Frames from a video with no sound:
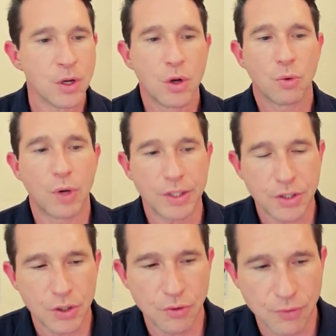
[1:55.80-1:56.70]
What
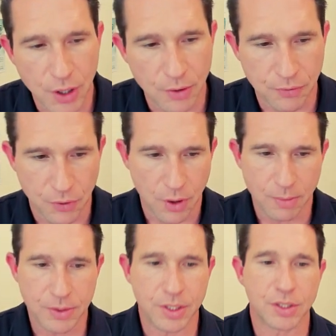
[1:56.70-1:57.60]
two verb
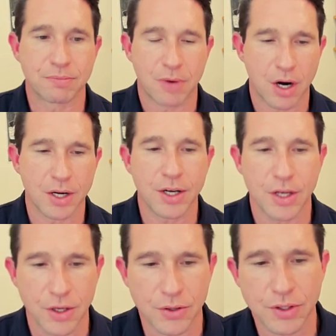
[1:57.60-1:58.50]
forms does Martin
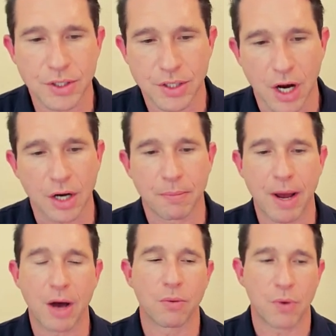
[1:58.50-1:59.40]
use to talk
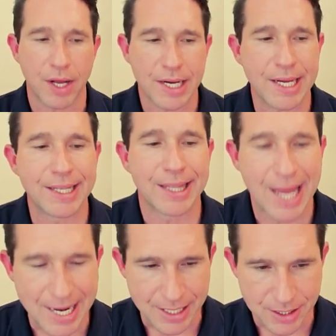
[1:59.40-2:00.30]
about what he
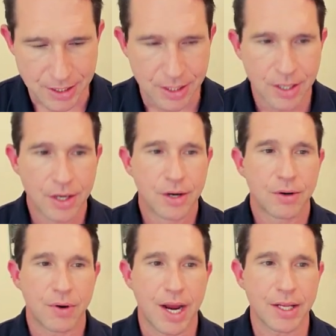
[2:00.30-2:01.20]
likes,
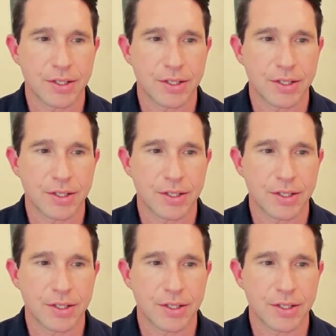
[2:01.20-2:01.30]
right?